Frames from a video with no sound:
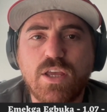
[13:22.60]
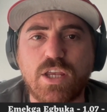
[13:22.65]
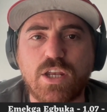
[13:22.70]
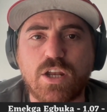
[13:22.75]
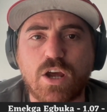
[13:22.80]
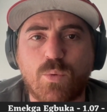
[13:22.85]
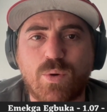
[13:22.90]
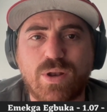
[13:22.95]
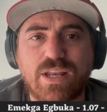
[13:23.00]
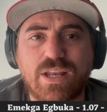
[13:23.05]

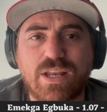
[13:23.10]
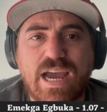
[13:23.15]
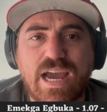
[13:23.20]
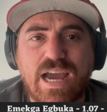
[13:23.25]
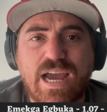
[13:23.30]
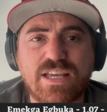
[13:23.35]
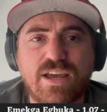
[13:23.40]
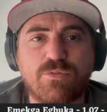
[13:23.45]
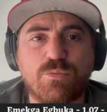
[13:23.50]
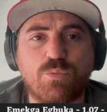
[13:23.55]
When
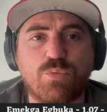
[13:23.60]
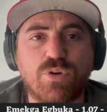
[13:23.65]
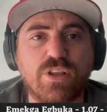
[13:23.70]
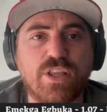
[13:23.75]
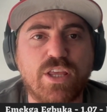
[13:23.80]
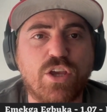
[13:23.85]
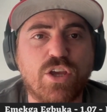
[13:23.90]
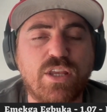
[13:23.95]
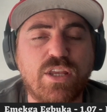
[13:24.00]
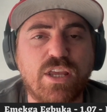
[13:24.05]
guys have
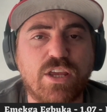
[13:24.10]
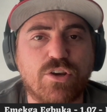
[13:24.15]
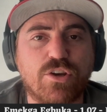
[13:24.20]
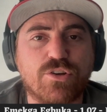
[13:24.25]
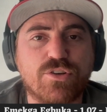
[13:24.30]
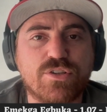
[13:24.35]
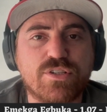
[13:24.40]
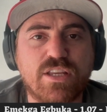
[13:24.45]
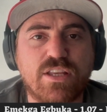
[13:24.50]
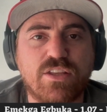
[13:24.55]
really good
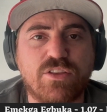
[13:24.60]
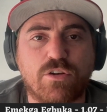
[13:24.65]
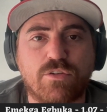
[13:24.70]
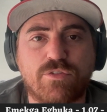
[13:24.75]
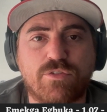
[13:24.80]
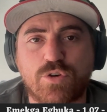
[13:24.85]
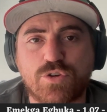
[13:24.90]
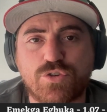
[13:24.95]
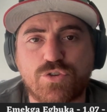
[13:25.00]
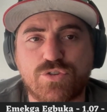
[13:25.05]
years in their
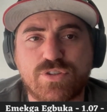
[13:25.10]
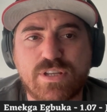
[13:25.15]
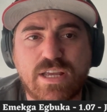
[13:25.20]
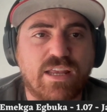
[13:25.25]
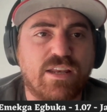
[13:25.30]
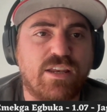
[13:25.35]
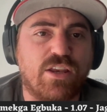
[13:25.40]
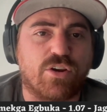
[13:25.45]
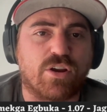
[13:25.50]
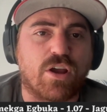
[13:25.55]
first or
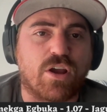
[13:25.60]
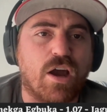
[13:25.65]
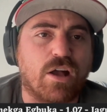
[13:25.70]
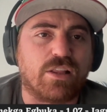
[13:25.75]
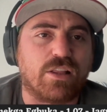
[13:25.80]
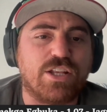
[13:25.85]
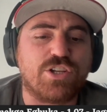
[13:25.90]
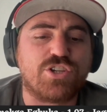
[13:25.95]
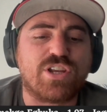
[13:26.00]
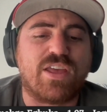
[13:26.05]
second year in
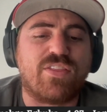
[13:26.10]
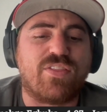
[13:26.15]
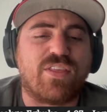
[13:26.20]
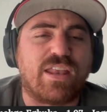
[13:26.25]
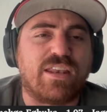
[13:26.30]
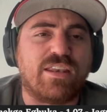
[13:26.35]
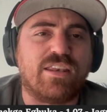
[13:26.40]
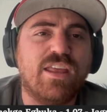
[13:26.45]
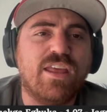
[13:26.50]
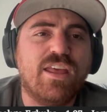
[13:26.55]
college, and
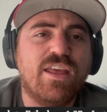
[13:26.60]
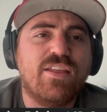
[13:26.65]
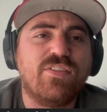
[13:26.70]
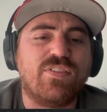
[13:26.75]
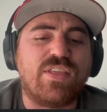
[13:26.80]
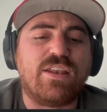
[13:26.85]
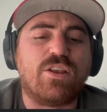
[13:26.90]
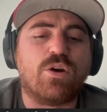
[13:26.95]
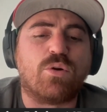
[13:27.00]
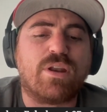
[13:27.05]
then
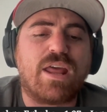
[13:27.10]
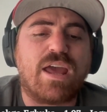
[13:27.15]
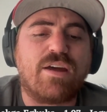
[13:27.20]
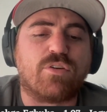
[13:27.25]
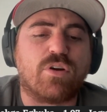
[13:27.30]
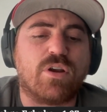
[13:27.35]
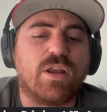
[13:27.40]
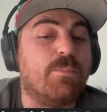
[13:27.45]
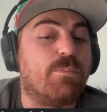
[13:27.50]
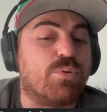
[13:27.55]
they don't
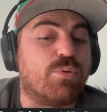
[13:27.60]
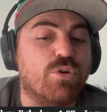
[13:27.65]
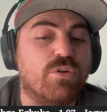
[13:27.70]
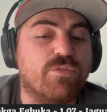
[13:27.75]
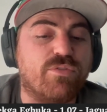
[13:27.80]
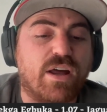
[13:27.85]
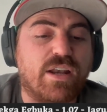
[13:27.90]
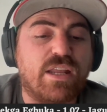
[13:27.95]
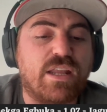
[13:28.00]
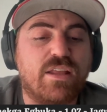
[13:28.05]
ever
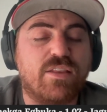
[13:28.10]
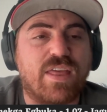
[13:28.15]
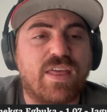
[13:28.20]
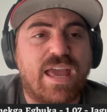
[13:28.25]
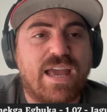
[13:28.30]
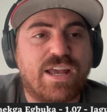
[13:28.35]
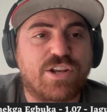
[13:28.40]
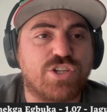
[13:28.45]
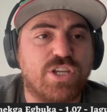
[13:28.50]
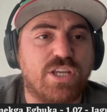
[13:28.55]
improve on it, they
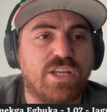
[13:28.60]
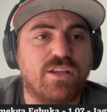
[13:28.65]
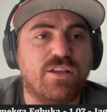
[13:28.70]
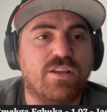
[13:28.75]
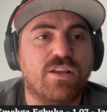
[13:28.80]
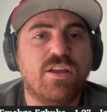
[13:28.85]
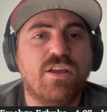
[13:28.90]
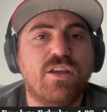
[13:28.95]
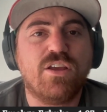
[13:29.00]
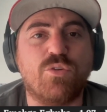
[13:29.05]

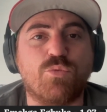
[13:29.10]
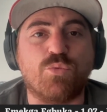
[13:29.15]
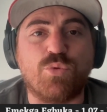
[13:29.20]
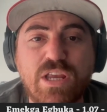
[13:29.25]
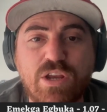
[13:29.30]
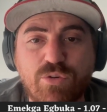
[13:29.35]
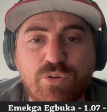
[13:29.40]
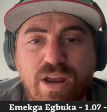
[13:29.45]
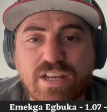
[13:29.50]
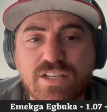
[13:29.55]
actually
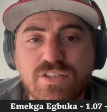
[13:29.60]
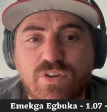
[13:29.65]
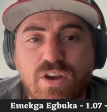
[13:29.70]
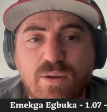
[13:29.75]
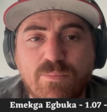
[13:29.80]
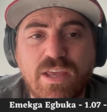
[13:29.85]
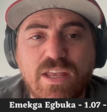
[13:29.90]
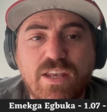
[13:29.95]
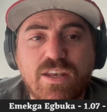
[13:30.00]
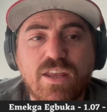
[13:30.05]
regress
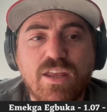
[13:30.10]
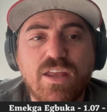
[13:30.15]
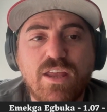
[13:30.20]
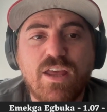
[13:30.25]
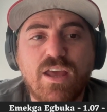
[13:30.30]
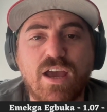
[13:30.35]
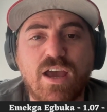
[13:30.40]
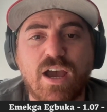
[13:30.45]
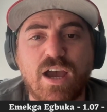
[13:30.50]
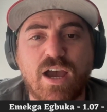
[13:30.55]
from it.
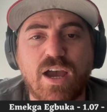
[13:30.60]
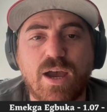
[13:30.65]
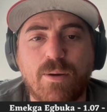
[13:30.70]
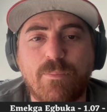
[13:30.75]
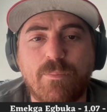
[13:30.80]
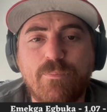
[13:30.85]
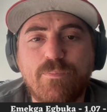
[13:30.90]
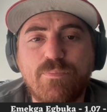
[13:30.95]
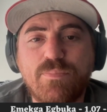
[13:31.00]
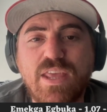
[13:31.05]

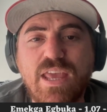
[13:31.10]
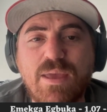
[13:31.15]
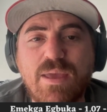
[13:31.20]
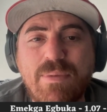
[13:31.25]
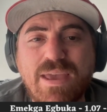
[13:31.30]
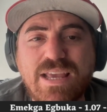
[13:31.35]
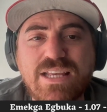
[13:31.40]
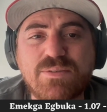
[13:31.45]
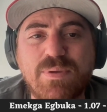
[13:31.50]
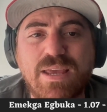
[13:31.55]
It
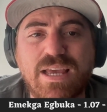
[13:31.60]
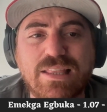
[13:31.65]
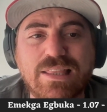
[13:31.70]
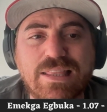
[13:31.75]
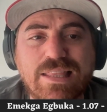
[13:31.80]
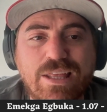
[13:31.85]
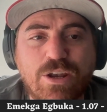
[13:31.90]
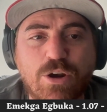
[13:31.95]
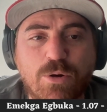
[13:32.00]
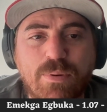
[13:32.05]
makes me a
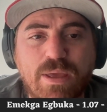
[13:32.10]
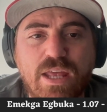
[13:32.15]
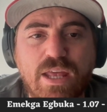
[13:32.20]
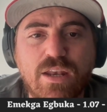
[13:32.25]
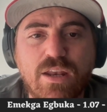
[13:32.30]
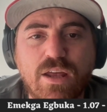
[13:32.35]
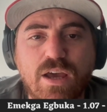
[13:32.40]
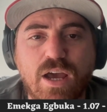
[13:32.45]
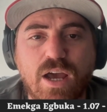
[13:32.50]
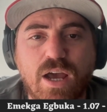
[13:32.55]
little
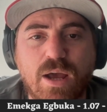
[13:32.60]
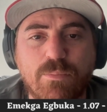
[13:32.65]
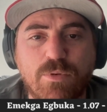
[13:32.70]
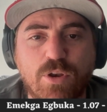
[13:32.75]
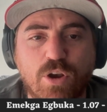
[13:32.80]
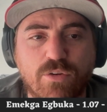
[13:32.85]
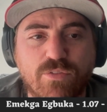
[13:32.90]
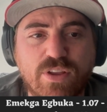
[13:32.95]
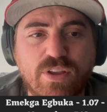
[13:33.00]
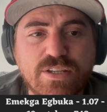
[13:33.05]
bit
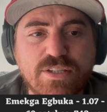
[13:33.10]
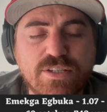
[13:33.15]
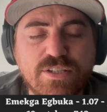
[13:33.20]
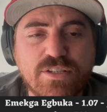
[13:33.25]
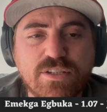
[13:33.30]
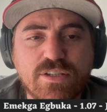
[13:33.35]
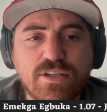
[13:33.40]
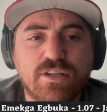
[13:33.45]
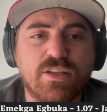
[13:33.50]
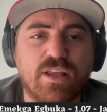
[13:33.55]

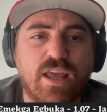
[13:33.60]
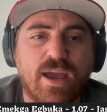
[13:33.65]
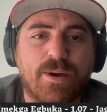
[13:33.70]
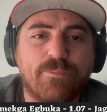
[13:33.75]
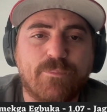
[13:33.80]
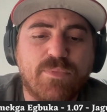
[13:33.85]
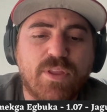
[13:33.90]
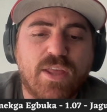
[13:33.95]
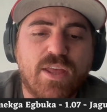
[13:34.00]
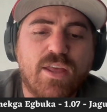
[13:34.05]
nervous.
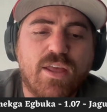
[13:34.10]
Yeah.